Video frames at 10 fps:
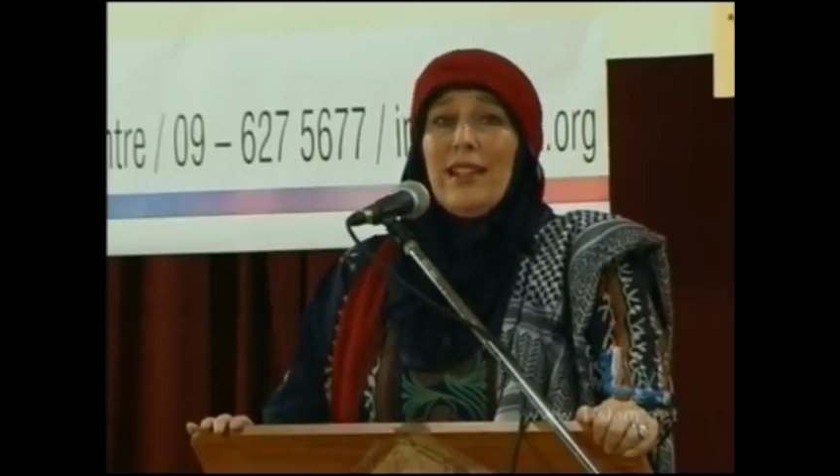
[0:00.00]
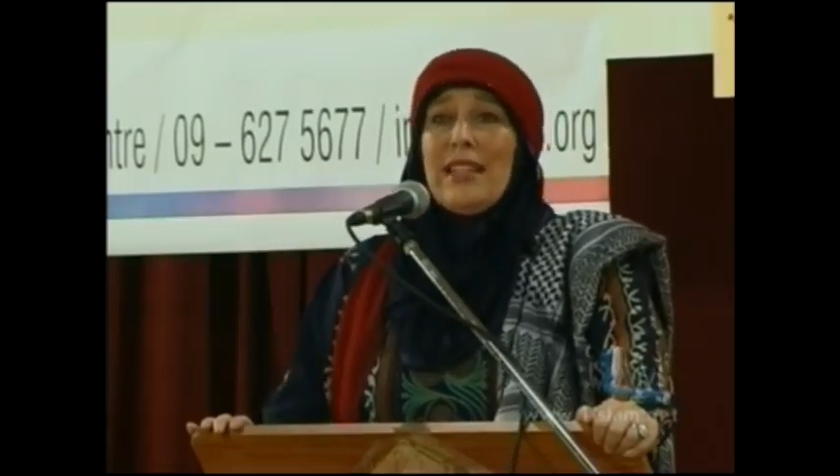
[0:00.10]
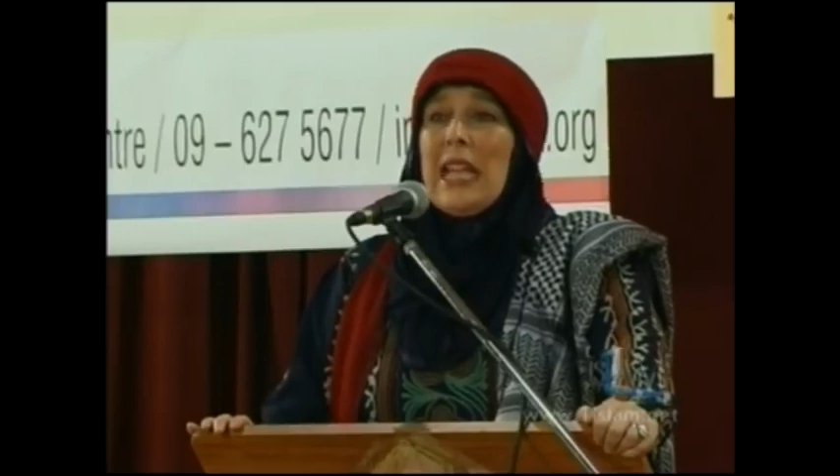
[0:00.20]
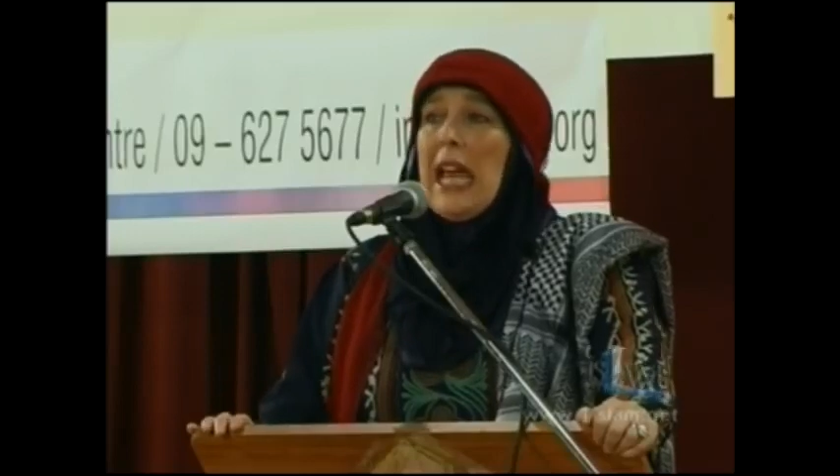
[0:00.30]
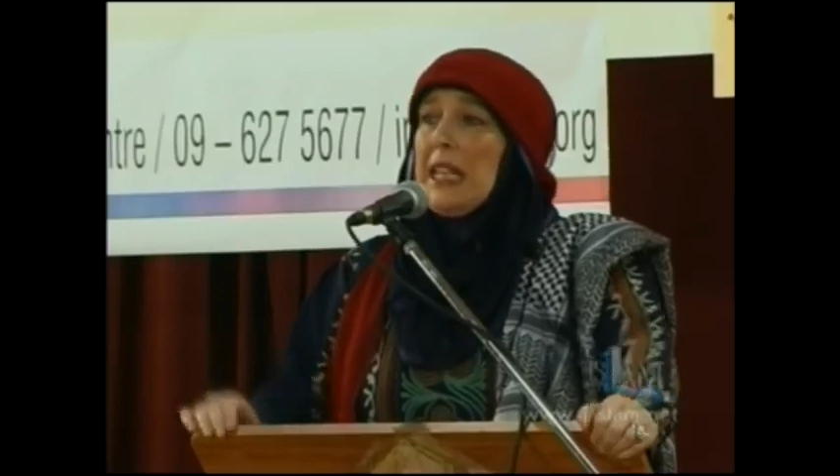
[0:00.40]

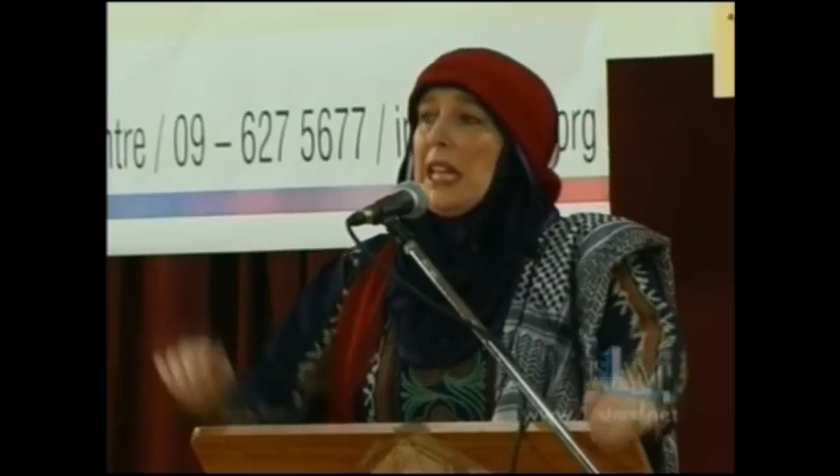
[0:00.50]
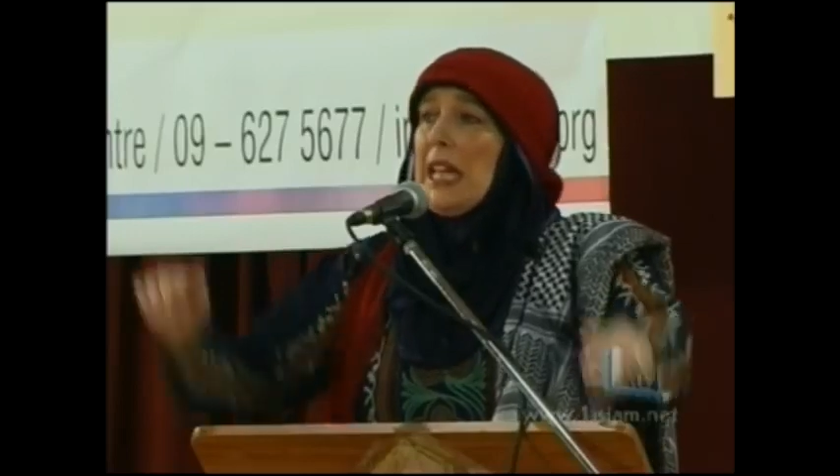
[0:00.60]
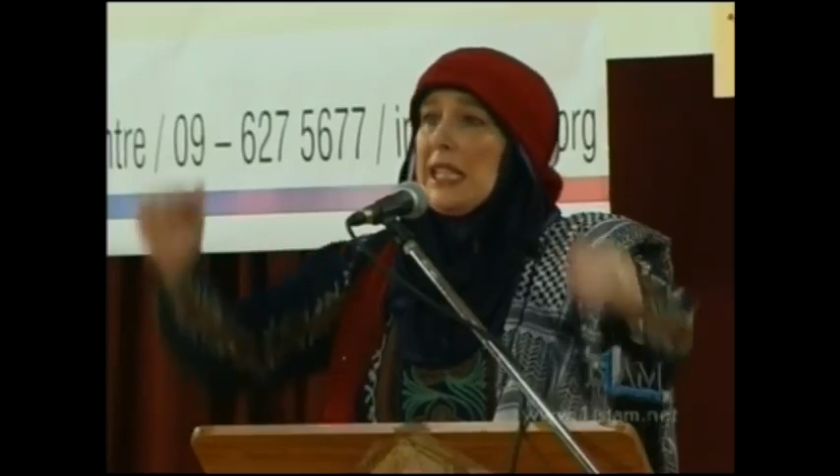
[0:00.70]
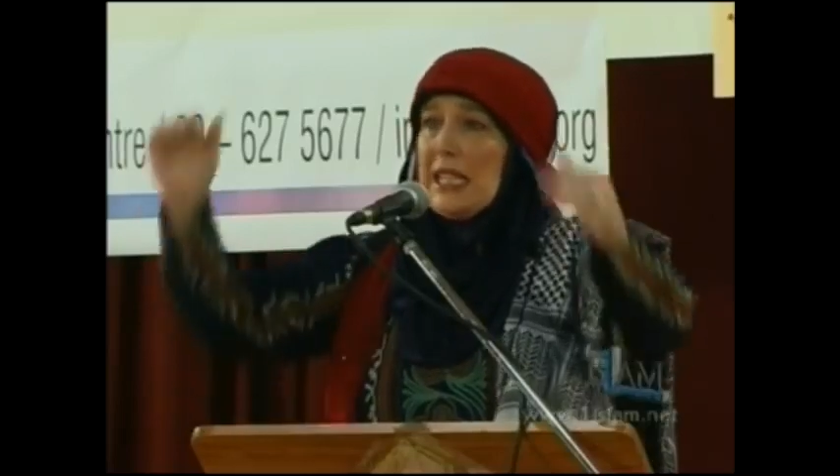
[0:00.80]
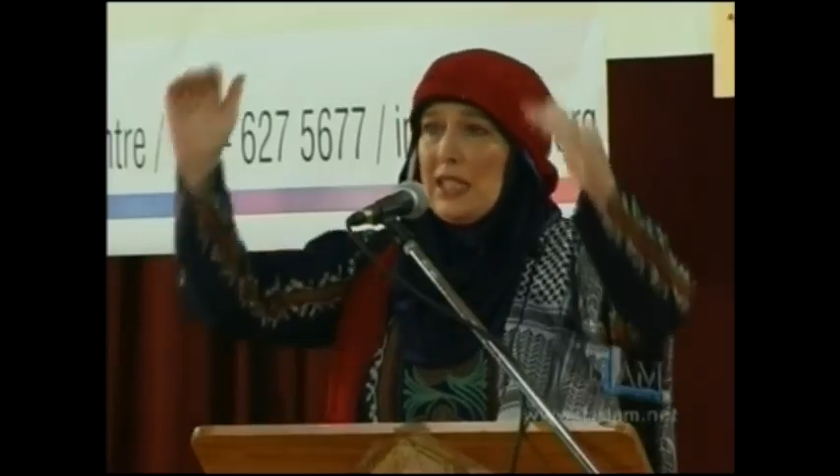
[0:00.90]
and
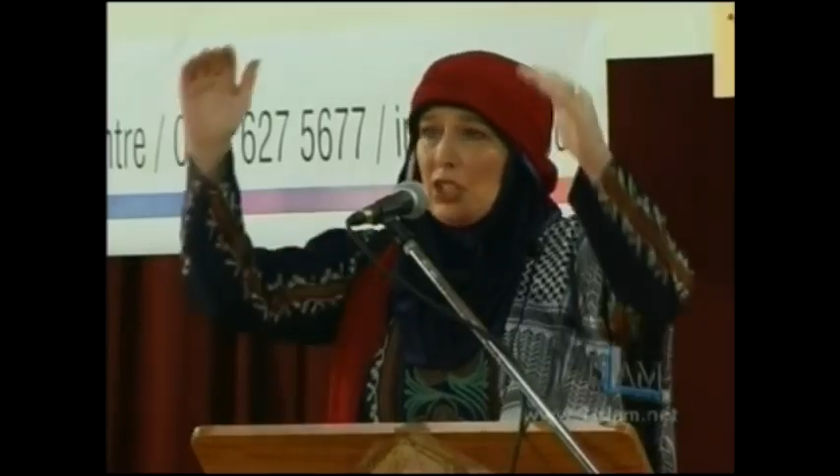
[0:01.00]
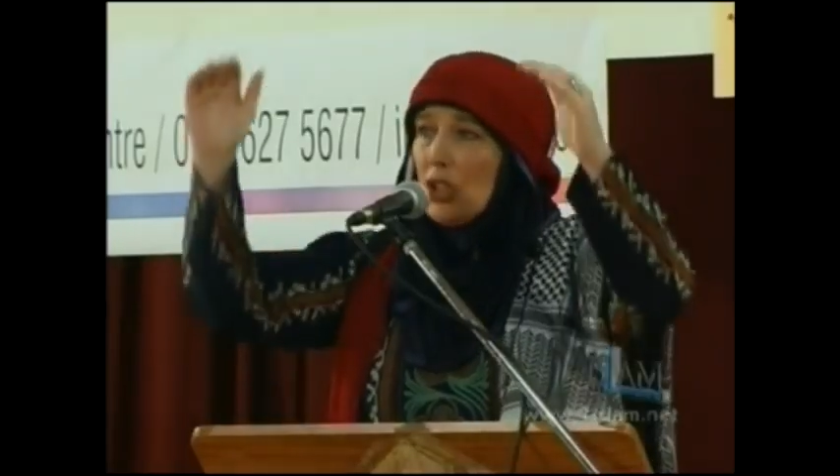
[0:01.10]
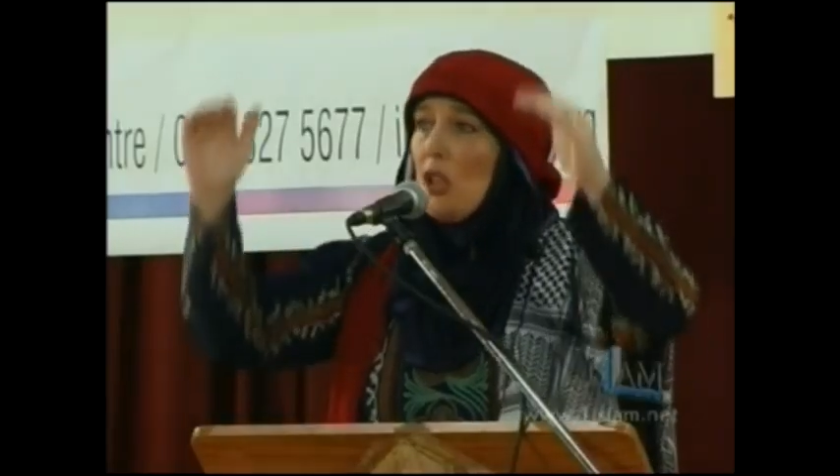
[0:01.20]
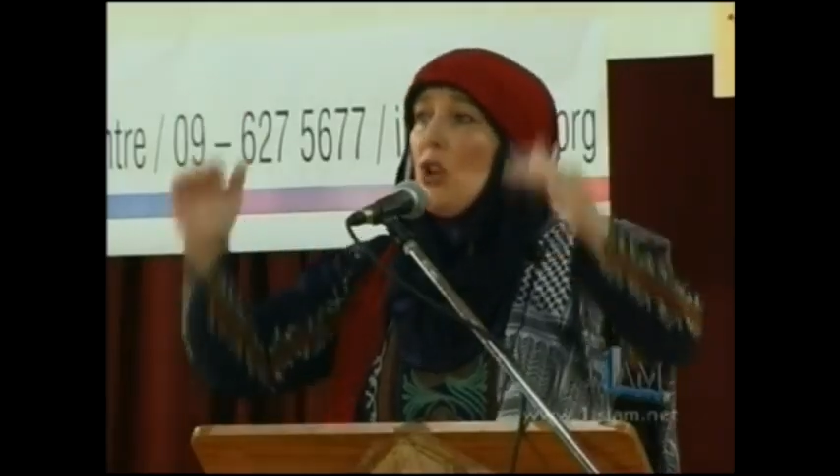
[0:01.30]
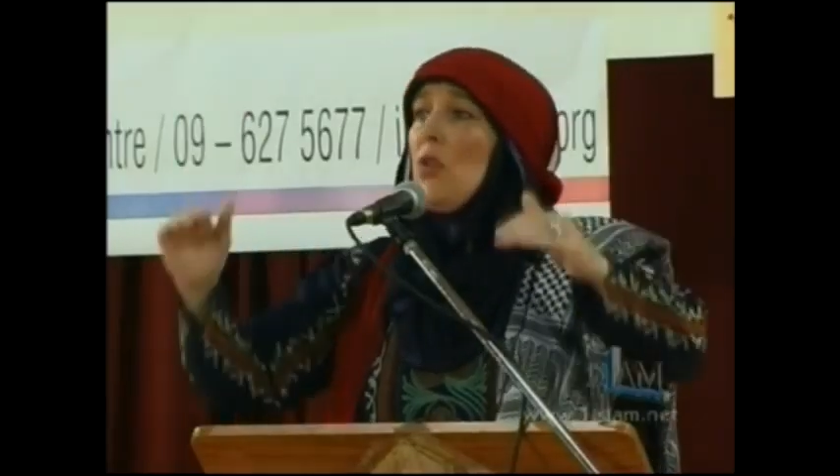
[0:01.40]
headlines that
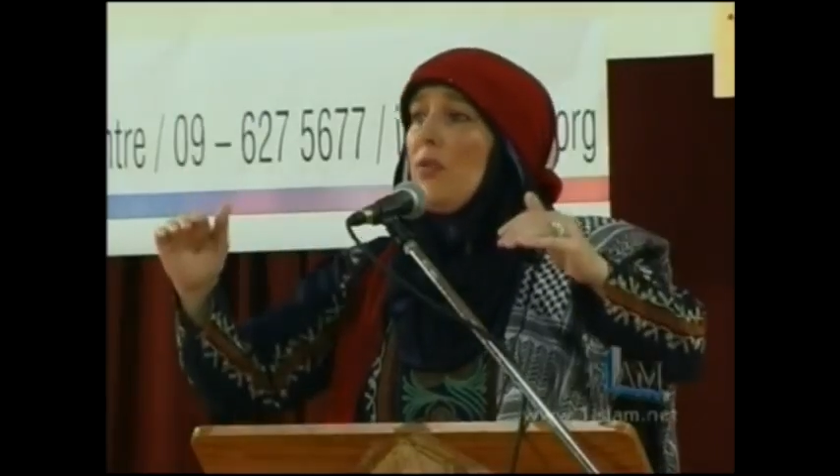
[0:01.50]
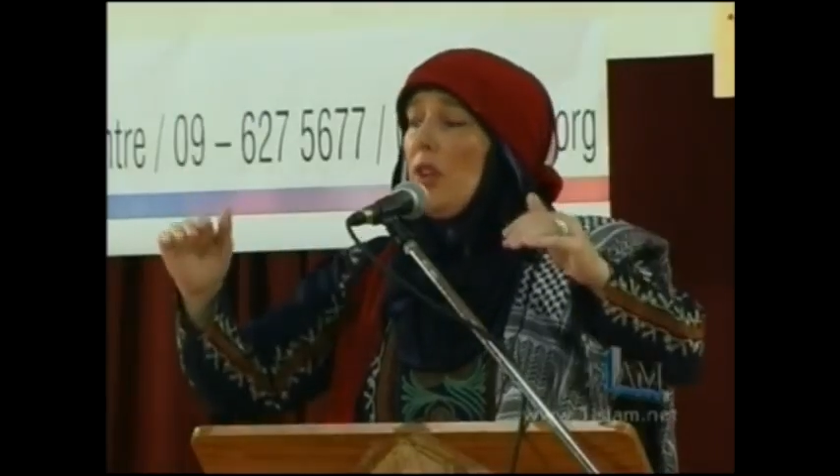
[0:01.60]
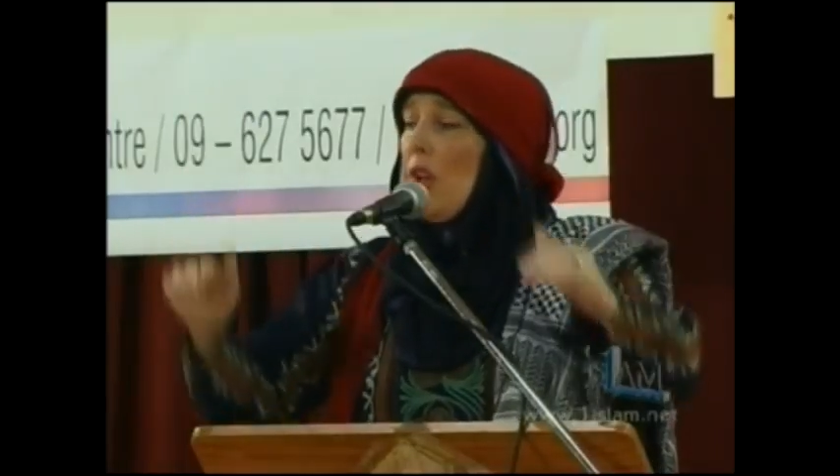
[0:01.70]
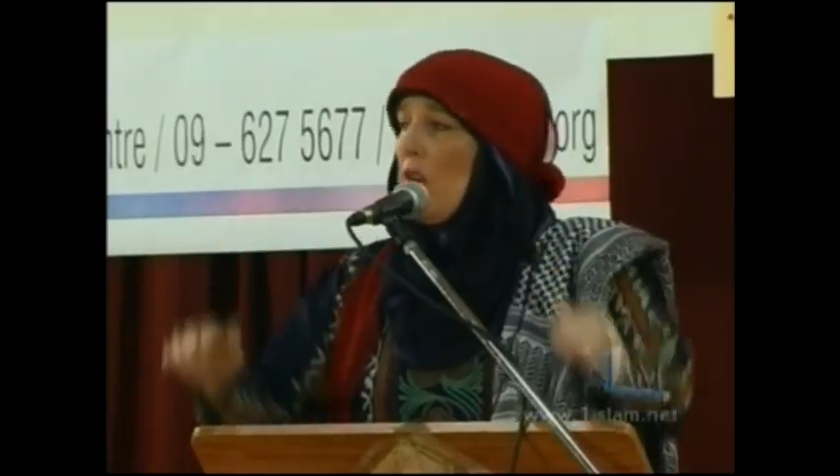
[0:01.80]
took over